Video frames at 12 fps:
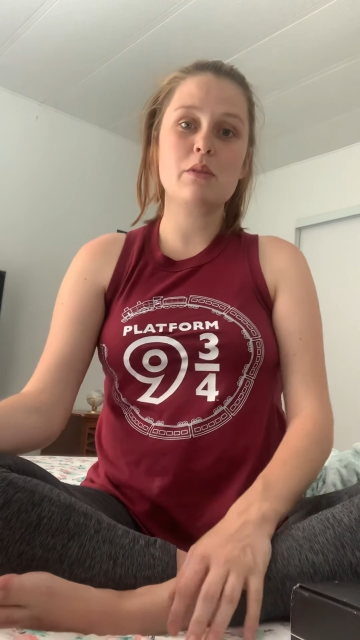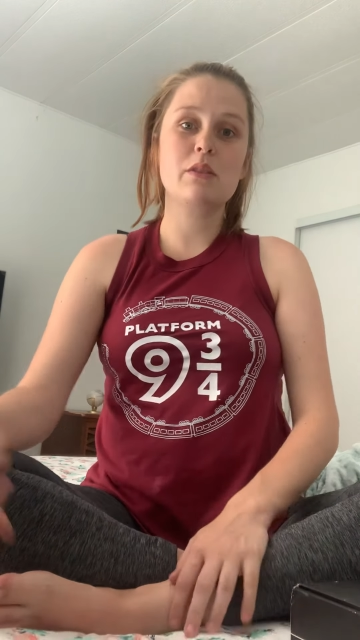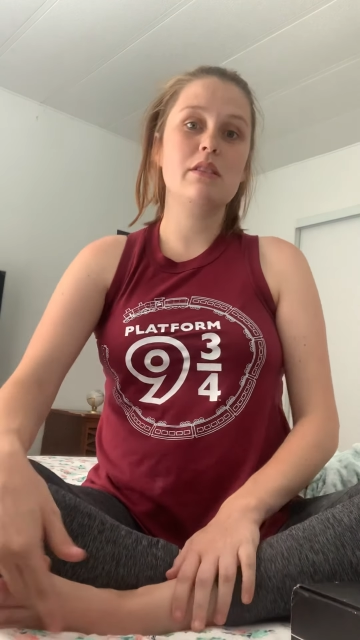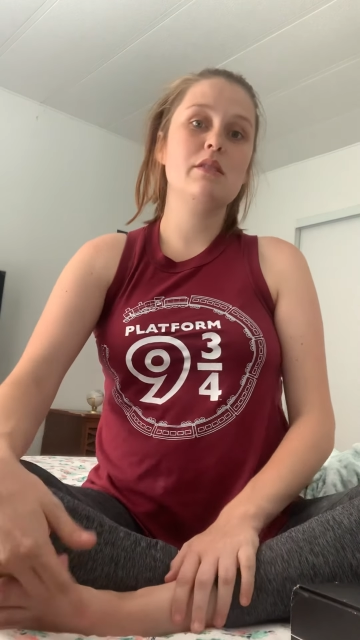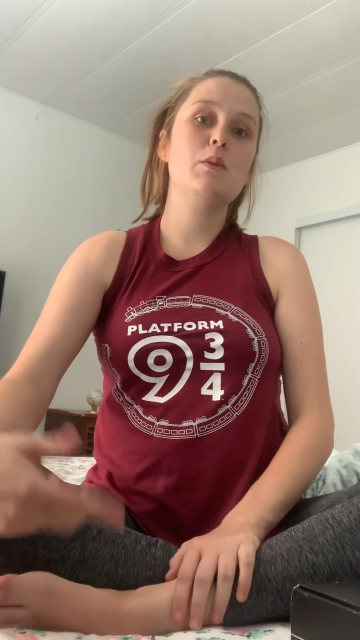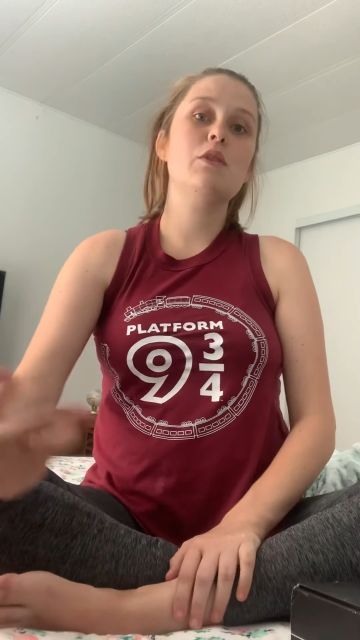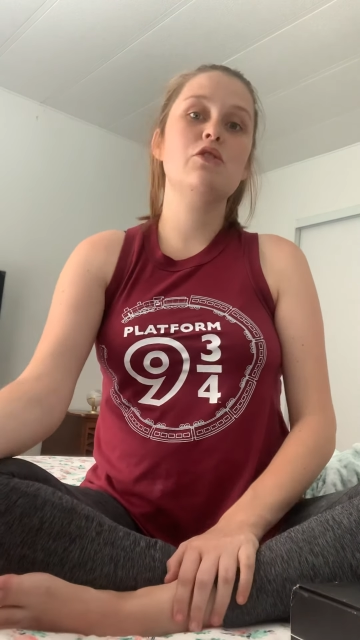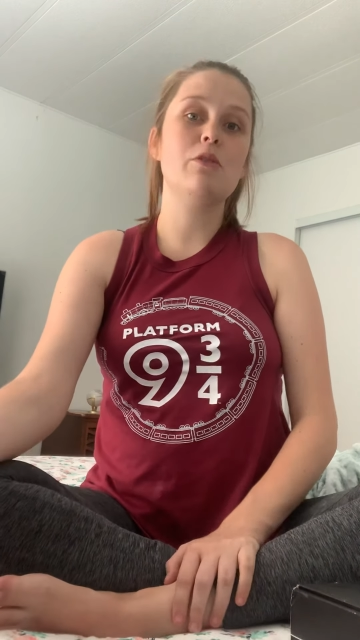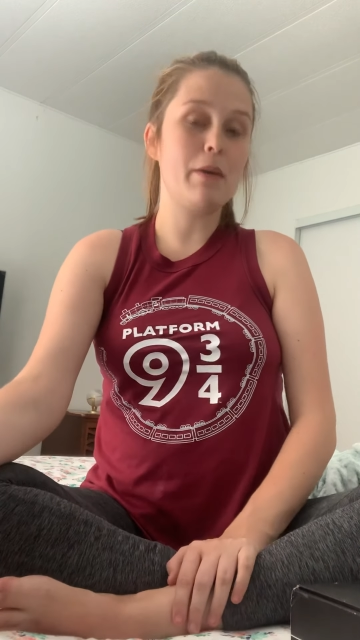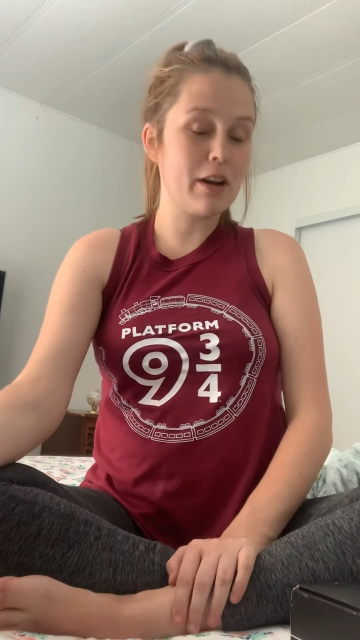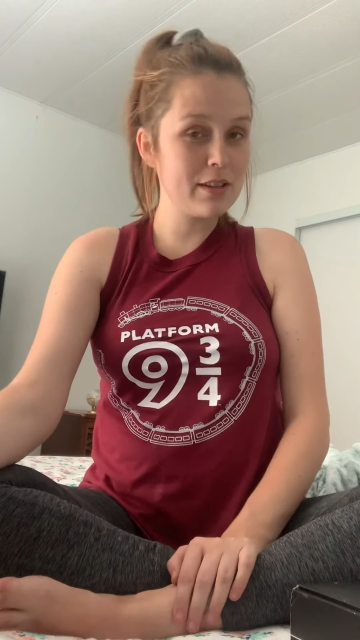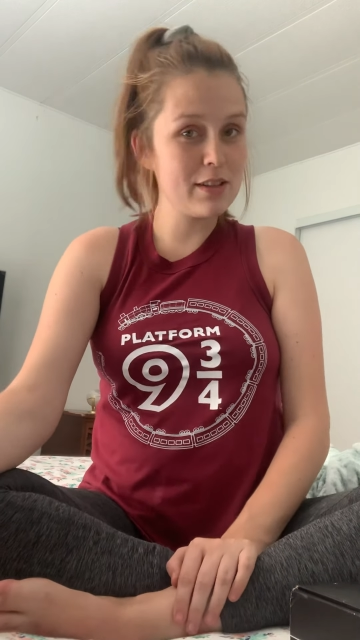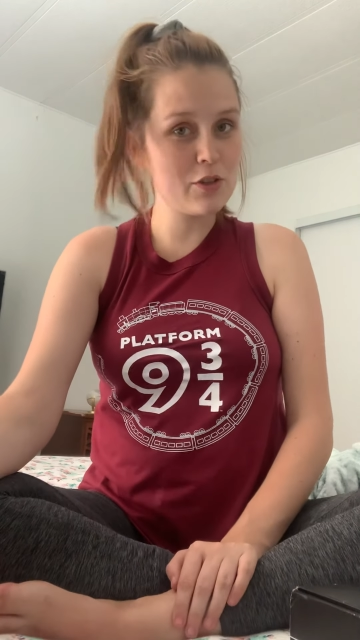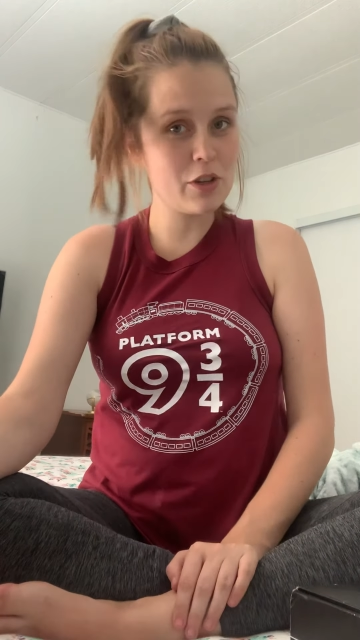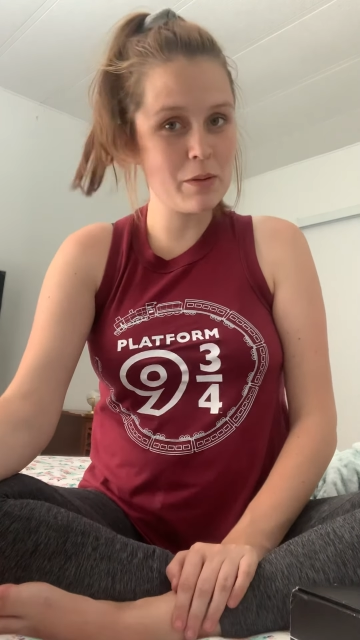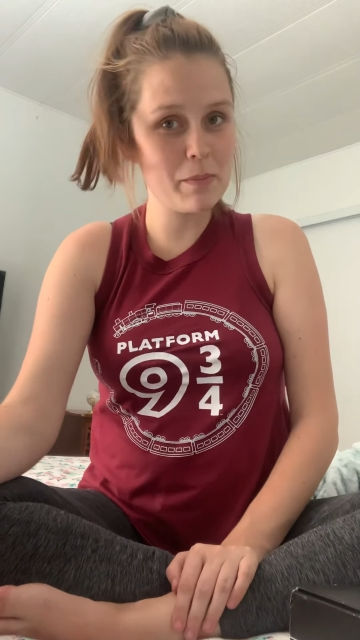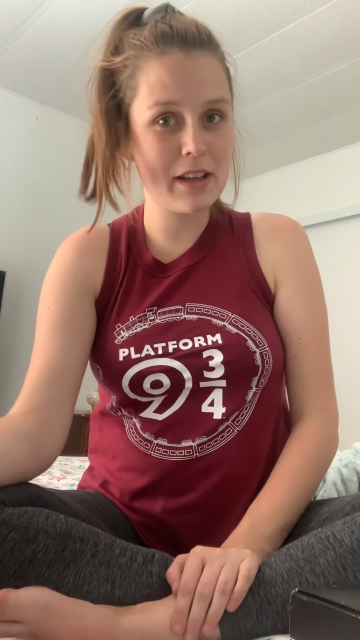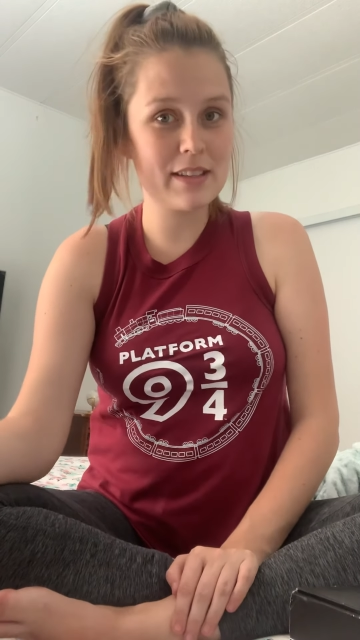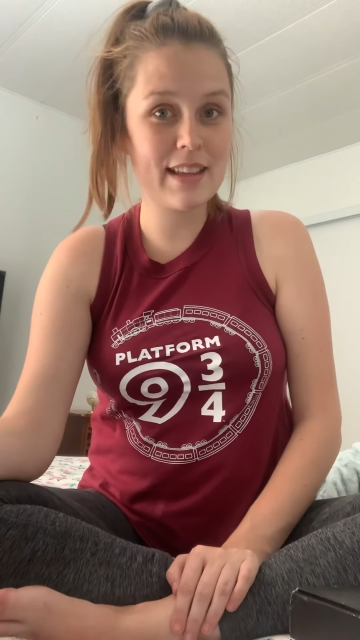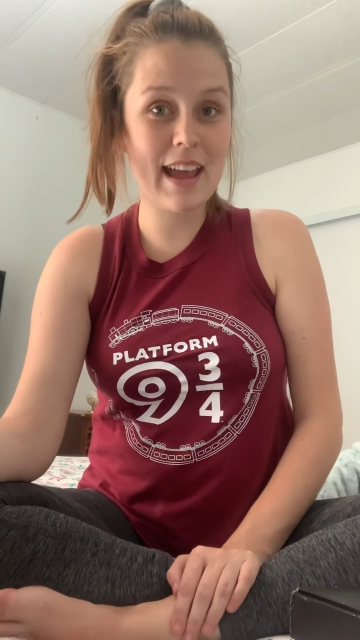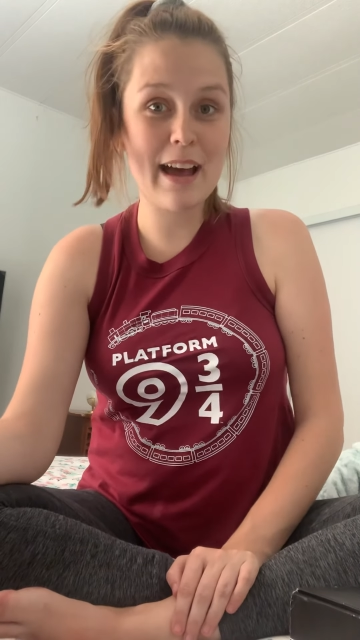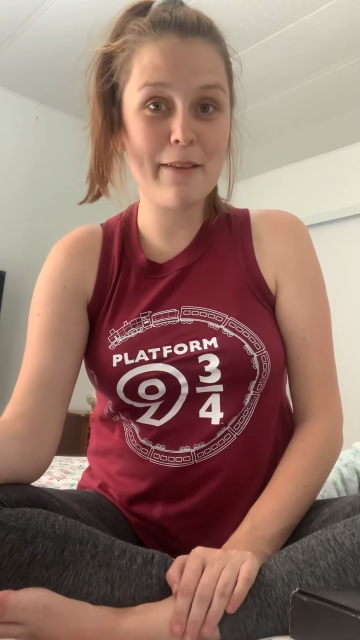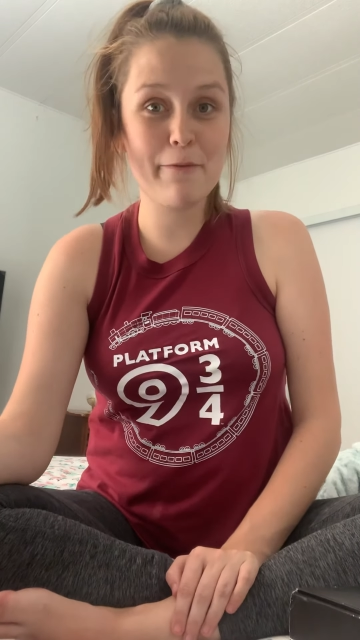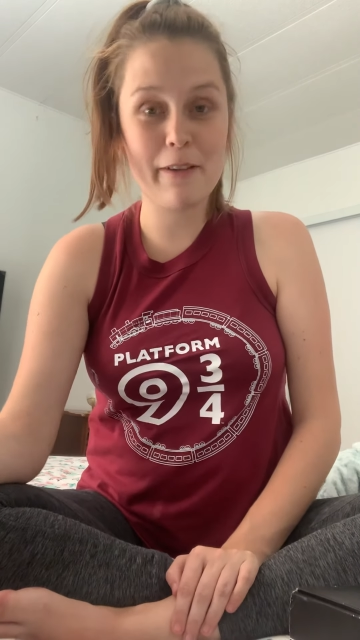gonna switch to BoxyCharm because they
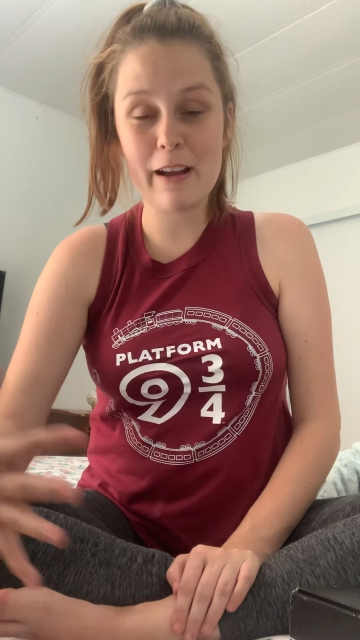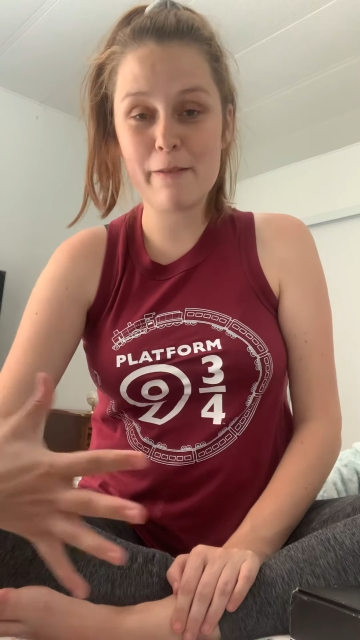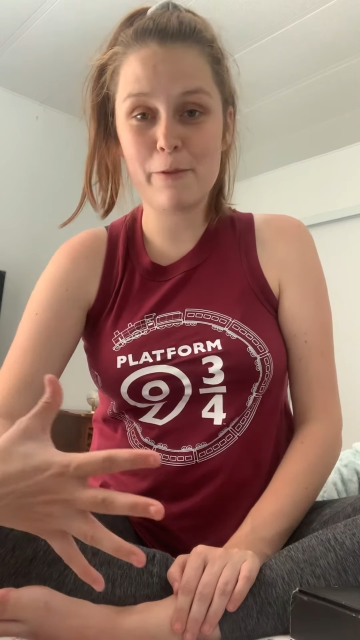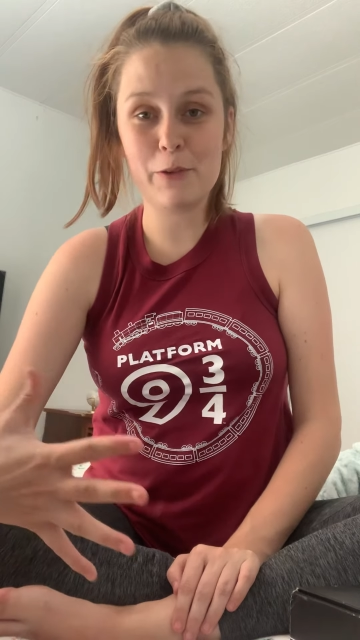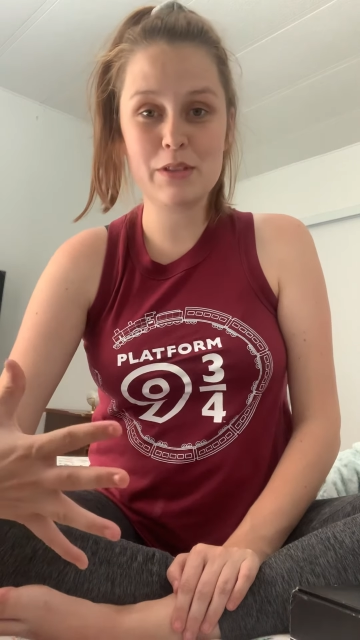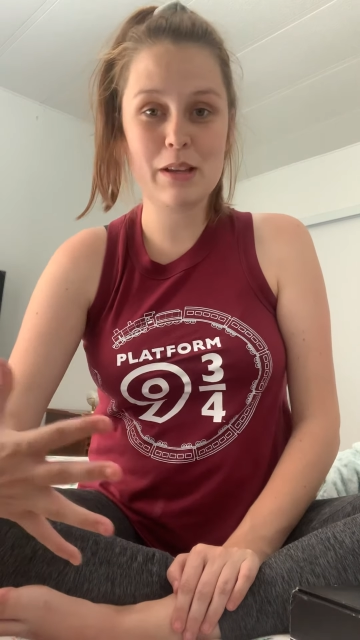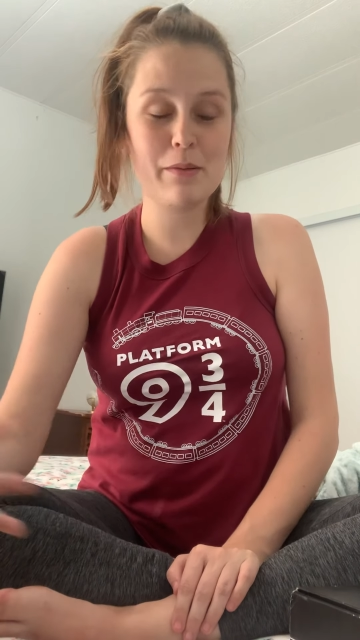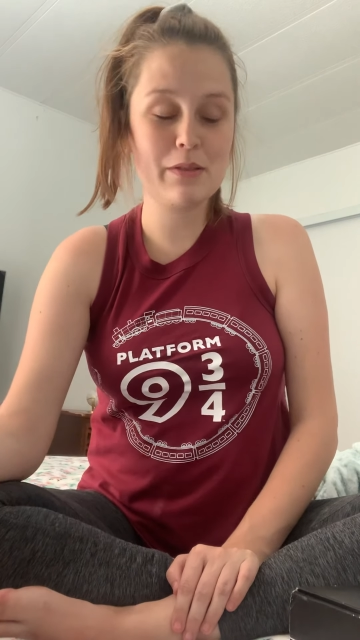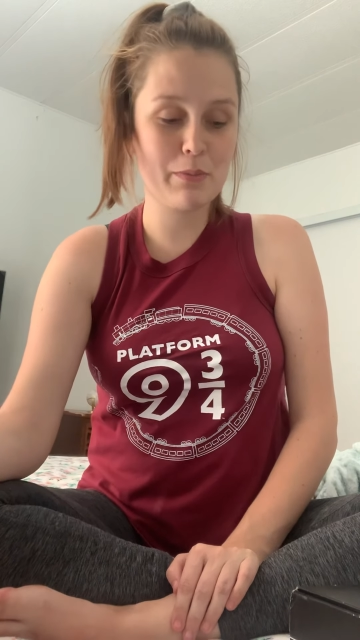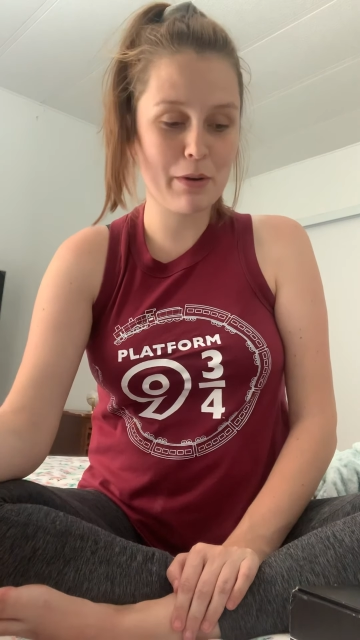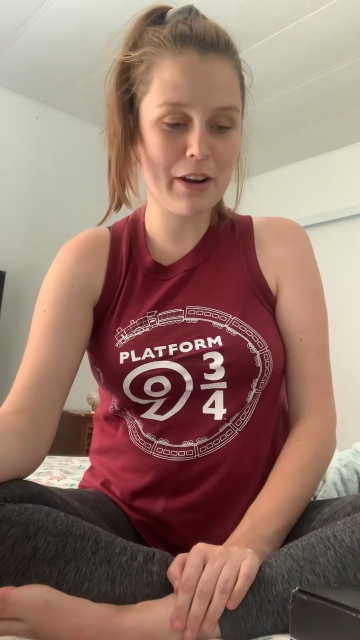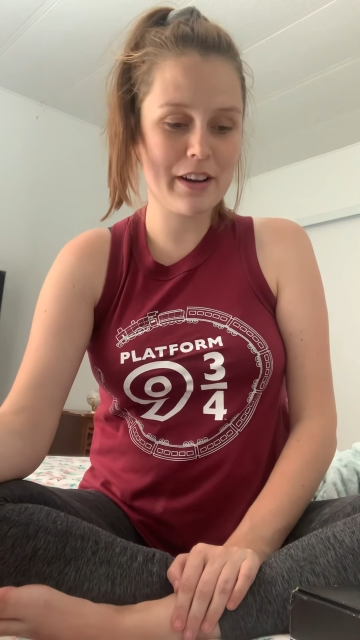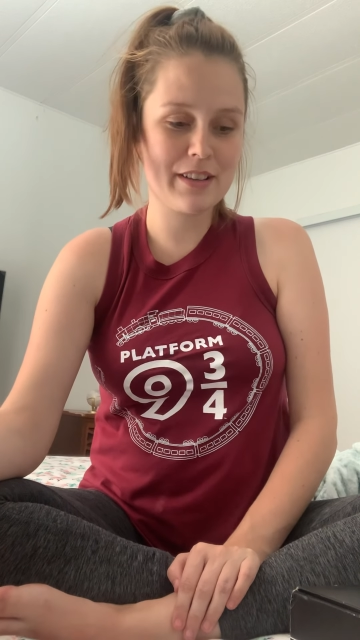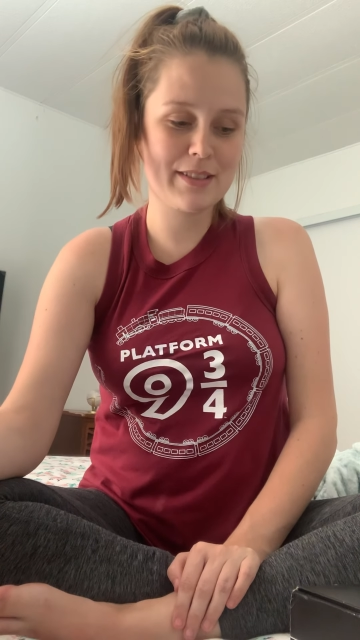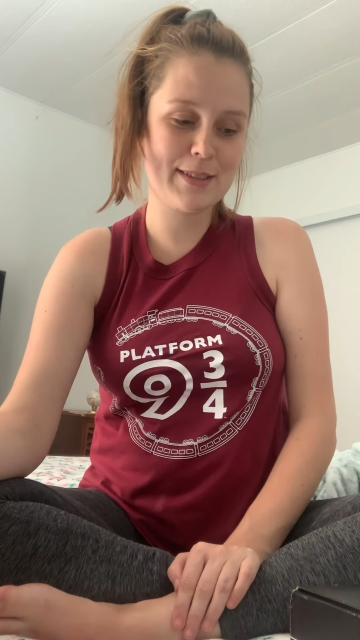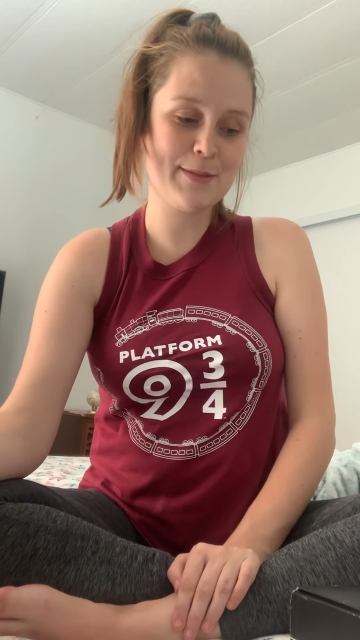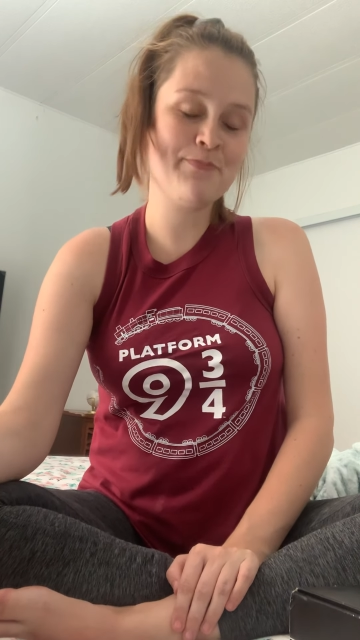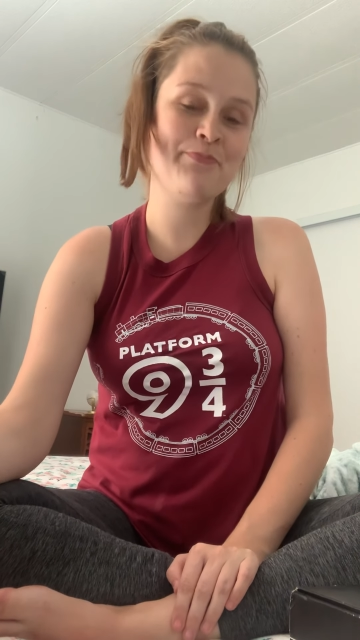have five full-size products.